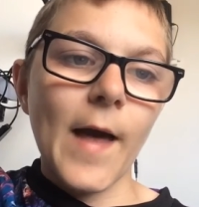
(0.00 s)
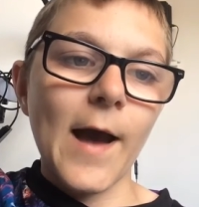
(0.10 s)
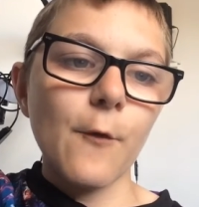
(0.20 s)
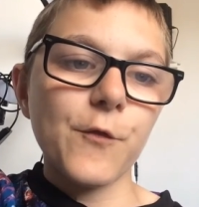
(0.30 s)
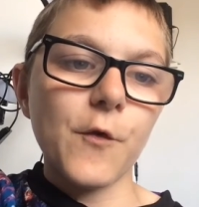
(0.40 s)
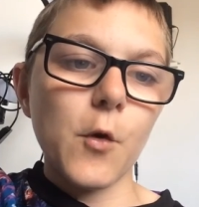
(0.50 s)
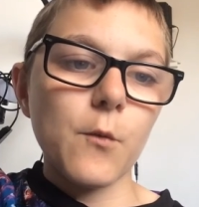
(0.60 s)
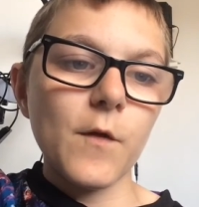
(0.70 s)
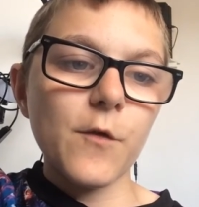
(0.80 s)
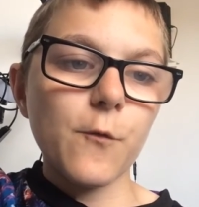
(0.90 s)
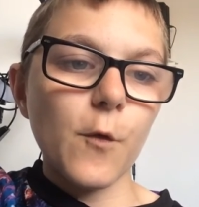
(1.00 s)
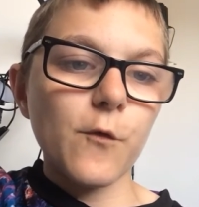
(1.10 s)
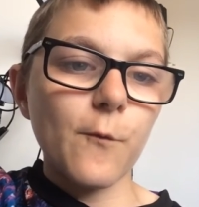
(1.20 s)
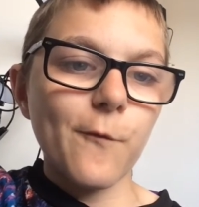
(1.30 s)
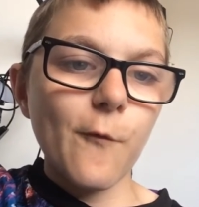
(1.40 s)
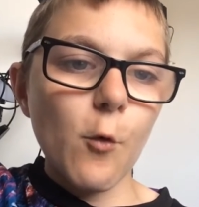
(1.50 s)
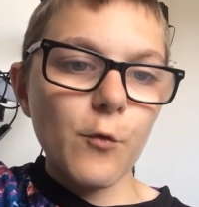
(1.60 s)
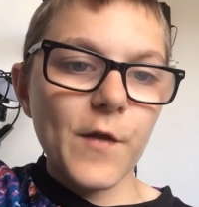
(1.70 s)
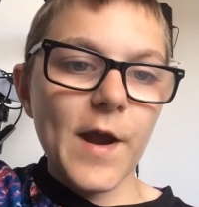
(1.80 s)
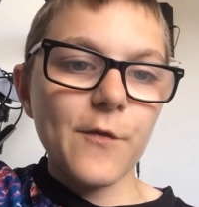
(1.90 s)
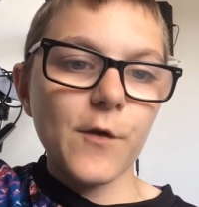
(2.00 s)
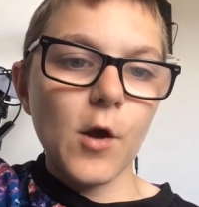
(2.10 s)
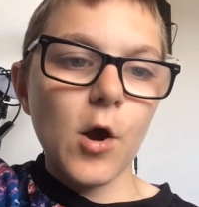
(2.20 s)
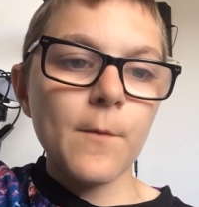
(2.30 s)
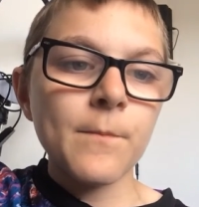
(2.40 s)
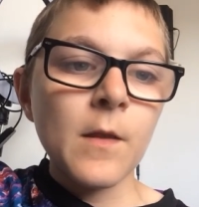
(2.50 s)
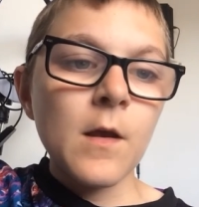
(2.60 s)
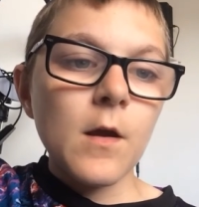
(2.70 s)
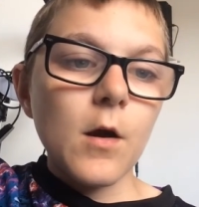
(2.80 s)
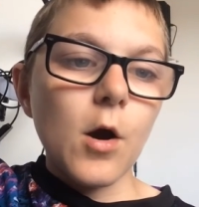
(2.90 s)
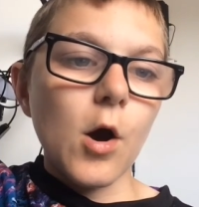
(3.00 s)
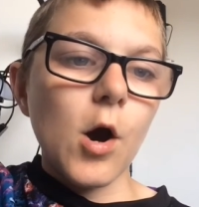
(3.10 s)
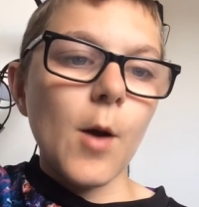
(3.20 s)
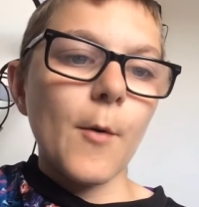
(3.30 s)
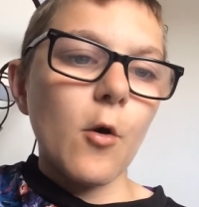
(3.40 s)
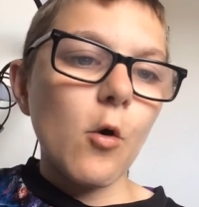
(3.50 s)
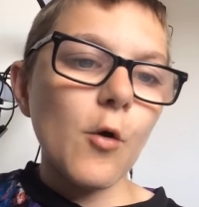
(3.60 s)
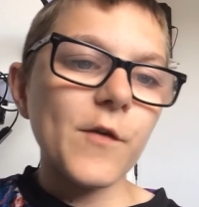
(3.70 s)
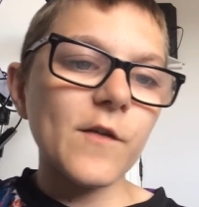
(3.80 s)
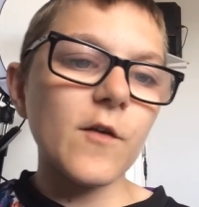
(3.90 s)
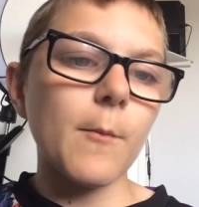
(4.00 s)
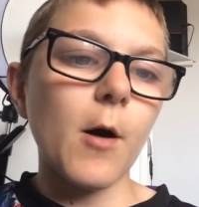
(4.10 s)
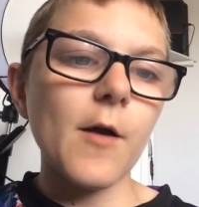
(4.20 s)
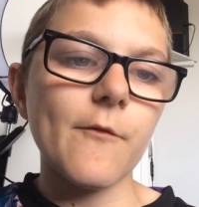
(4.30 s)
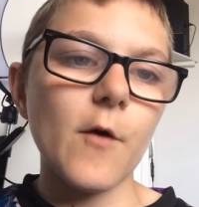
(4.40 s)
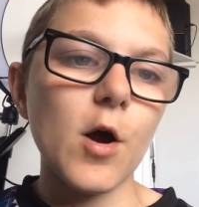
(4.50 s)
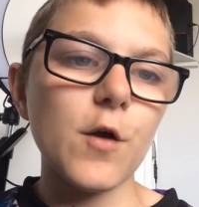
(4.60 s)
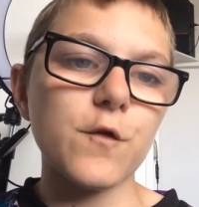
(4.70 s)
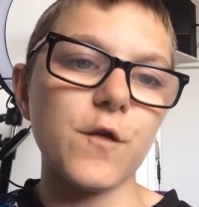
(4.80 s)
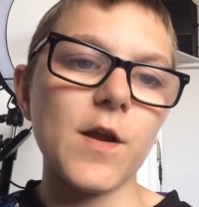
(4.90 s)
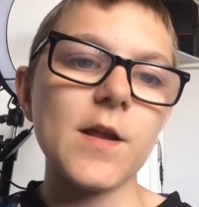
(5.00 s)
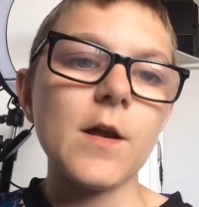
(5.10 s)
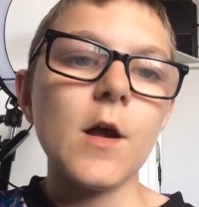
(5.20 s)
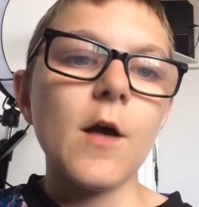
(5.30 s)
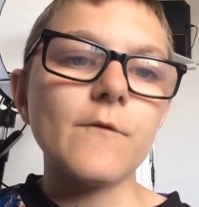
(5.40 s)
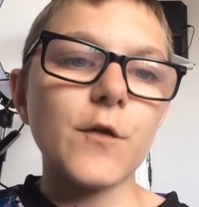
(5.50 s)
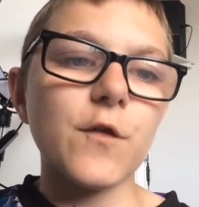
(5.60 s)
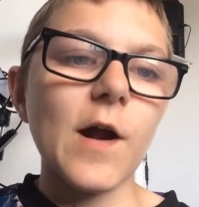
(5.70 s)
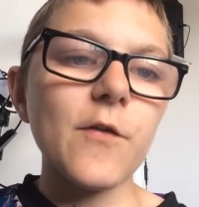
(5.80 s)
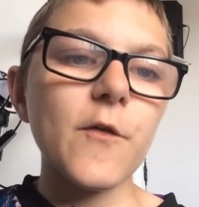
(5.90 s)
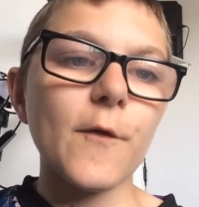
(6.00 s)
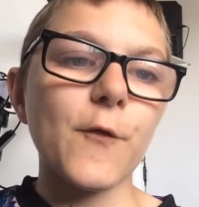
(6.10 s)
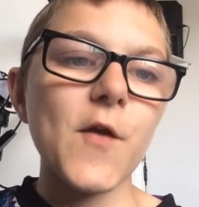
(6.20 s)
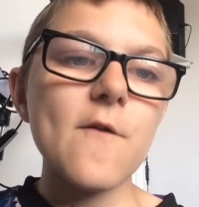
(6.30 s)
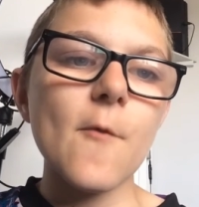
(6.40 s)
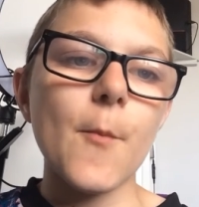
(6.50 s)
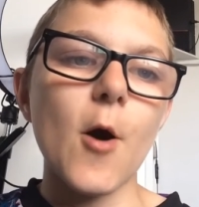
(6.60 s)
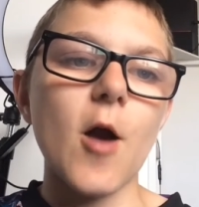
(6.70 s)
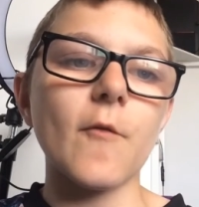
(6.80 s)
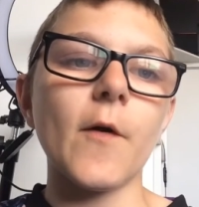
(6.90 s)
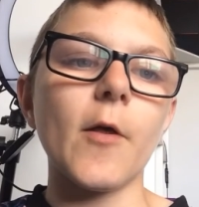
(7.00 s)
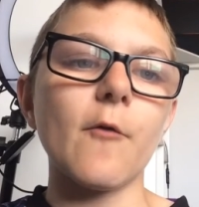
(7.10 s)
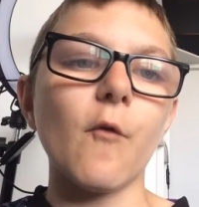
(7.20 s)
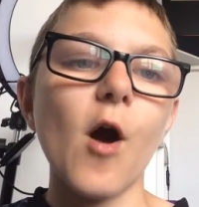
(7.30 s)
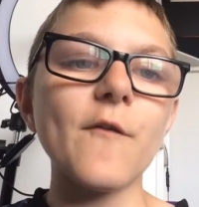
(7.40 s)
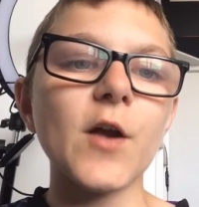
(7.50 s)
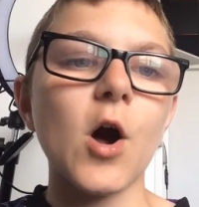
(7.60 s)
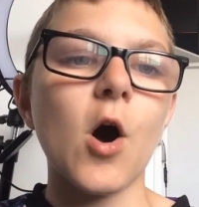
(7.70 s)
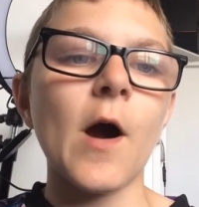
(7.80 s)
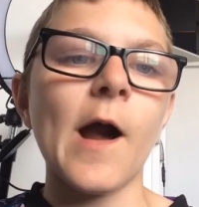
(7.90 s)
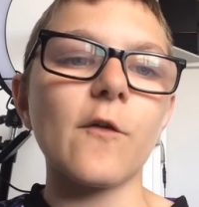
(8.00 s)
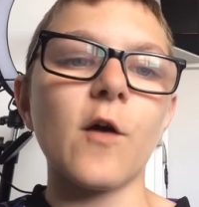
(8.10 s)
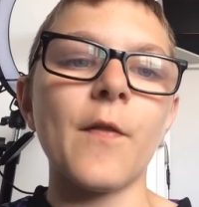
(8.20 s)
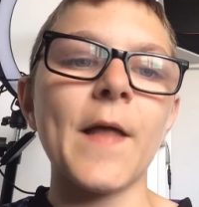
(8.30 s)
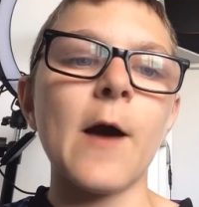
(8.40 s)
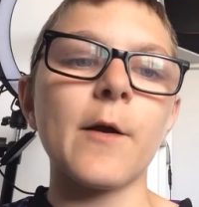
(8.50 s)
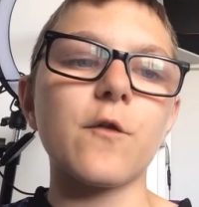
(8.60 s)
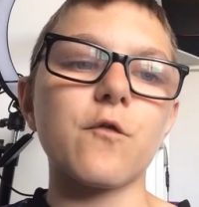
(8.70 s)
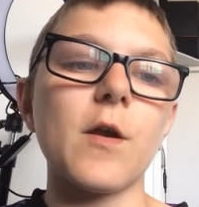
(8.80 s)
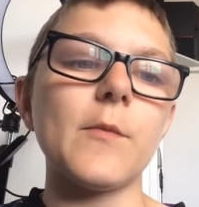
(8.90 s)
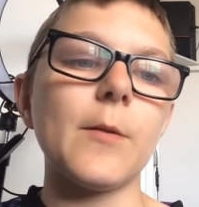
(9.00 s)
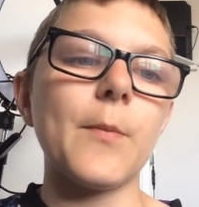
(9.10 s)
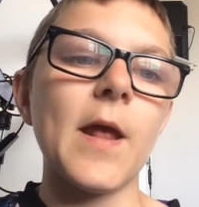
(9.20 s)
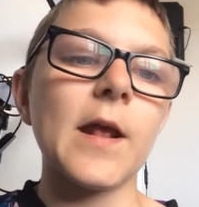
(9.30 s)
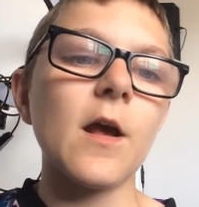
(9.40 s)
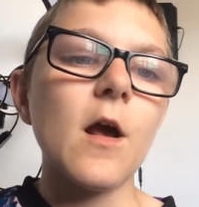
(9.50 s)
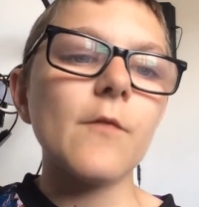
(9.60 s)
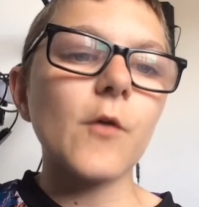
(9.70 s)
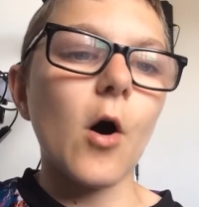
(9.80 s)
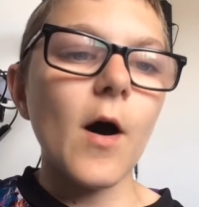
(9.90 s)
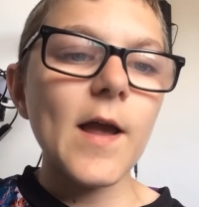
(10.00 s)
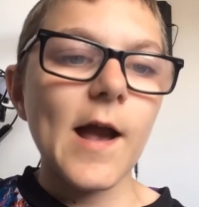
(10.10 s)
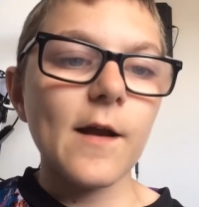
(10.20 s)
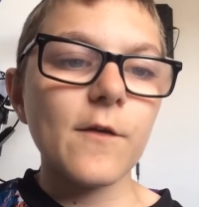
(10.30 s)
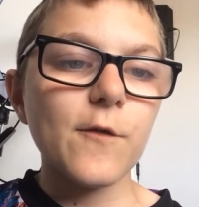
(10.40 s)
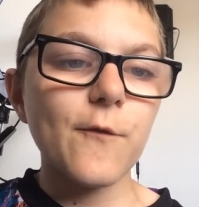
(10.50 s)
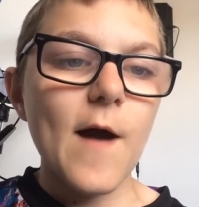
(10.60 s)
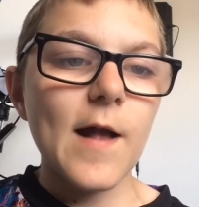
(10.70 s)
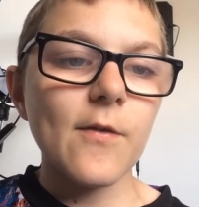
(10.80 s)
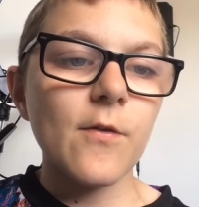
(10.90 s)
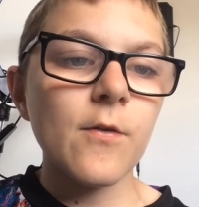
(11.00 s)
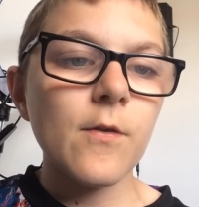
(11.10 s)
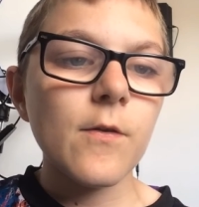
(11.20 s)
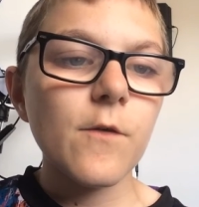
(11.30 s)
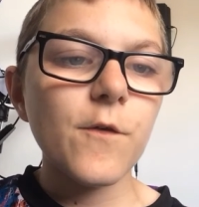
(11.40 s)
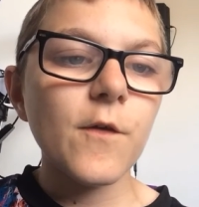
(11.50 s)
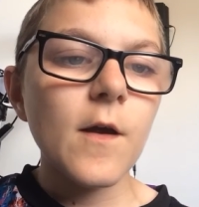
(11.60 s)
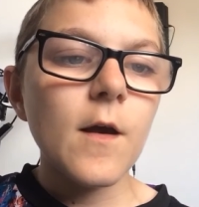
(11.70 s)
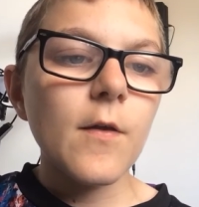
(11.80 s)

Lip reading: now. So this was from 4 days ago. According to Mike Vergy, the chances of Steven Bergwijn arriving at Ajax are now extremely big. The Ajax fans